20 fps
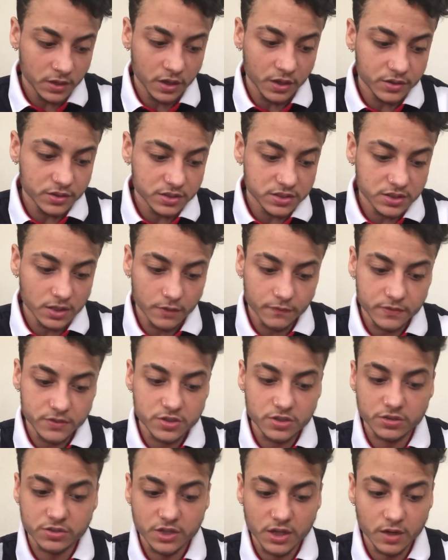other stuff
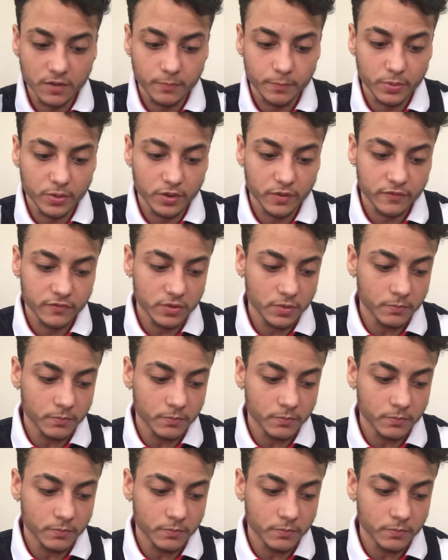is your date of birth,